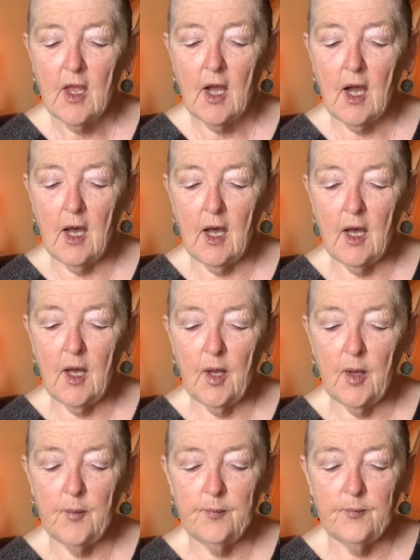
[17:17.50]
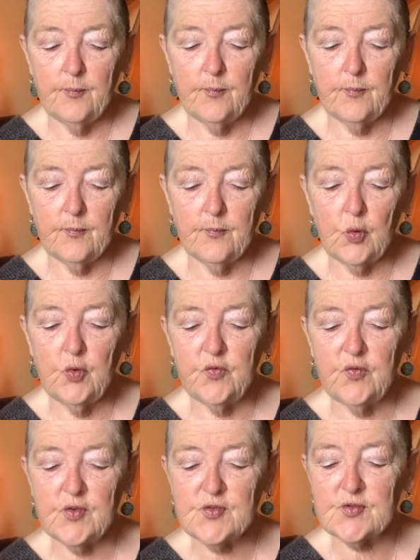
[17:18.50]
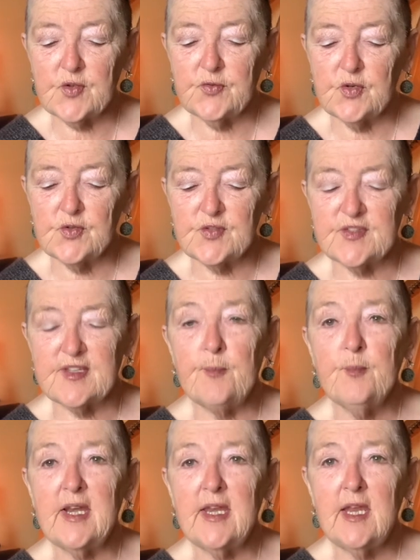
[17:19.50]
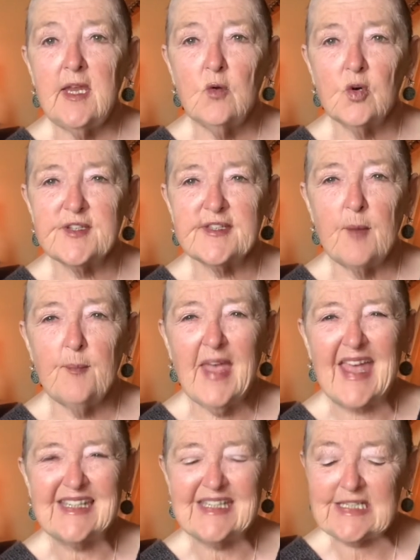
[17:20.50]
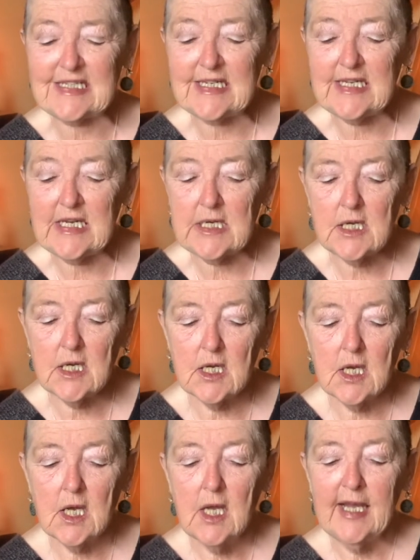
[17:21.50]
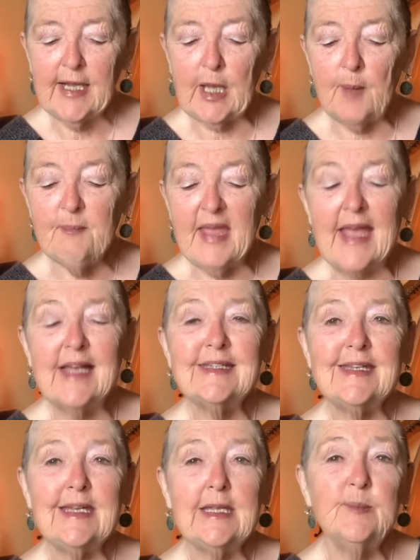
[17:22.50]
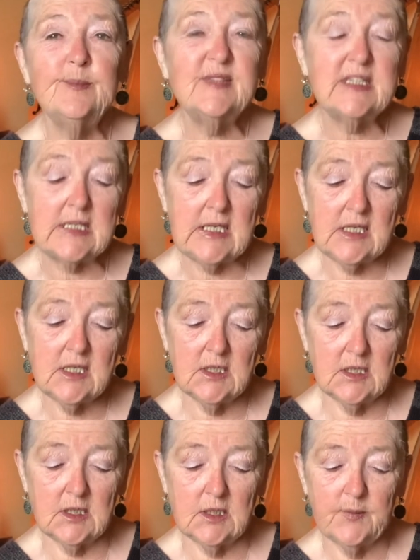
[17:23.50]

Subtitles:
who feels that there's somebody or some entity commanding him to kill.